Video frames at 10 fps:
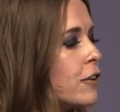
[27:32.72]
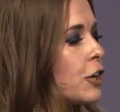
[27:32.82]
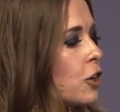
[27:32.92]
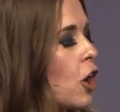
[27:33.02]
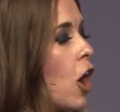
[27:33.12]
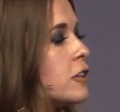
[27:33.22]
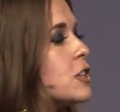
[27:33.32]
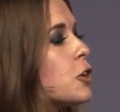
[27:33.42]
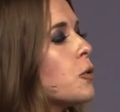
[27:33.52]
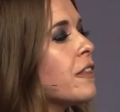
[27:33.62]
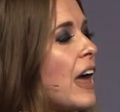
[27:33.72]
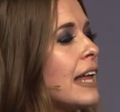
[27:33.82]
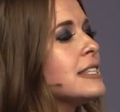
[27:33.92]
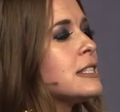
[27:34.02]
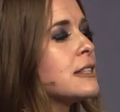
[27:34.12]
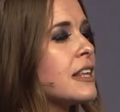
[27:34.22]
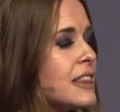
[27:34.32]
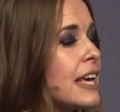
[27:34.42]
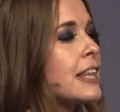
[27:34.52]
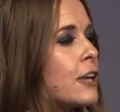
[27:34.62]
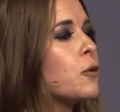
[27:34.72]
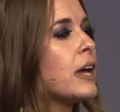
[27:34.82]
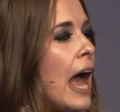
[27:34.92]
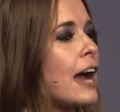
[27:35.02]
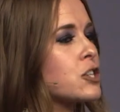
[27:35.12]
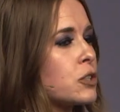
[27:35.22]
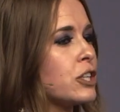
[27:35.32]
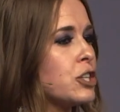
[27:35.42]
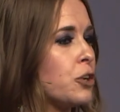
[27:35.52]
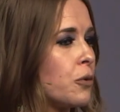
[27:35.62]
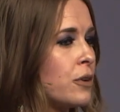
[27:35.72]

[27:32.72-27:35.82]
you're called to do, that's the thing that you could actually do.